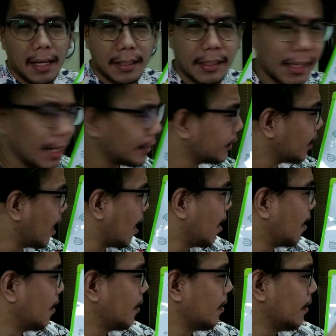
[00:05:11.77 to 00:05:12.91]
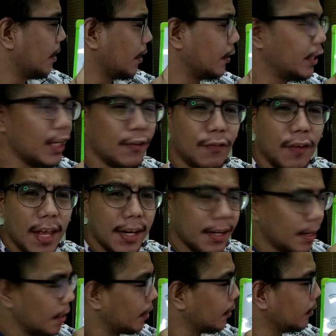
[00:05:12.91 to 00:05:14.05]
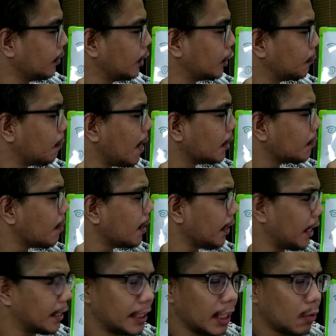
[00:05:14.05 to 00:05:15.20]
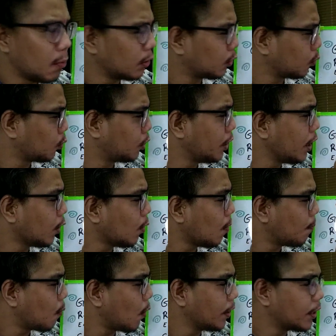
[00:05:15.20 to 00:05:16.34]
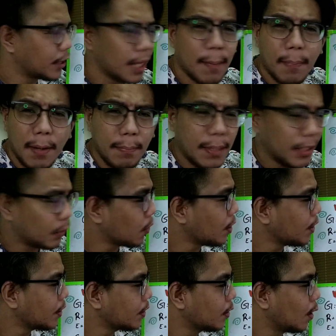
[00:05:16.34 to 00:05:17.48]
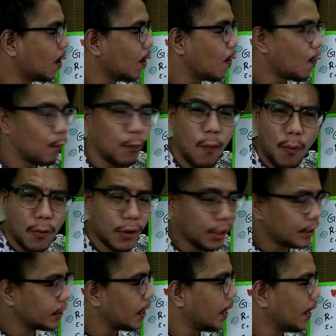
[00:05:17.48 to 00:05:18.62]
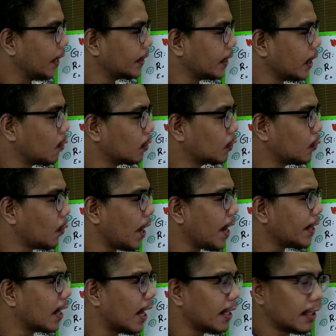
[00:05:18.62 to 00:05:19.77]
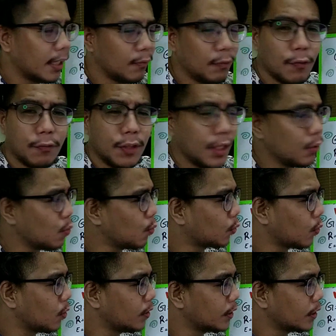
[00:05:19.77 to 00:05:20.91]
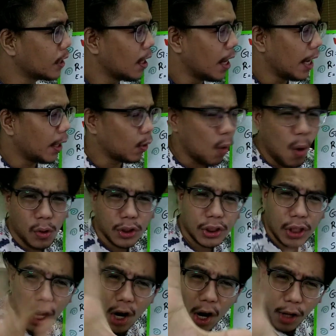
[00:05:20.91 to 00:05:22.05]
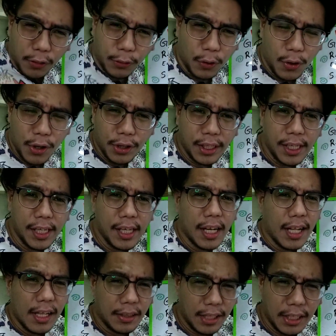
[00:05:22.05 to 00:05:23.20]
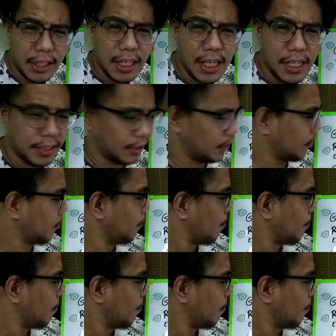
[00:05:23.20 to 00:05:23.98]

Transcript: Gresa, given displacement is equals to zero point seven meters, force is equals to eight hundred fifty newtons, cos thirty degrees.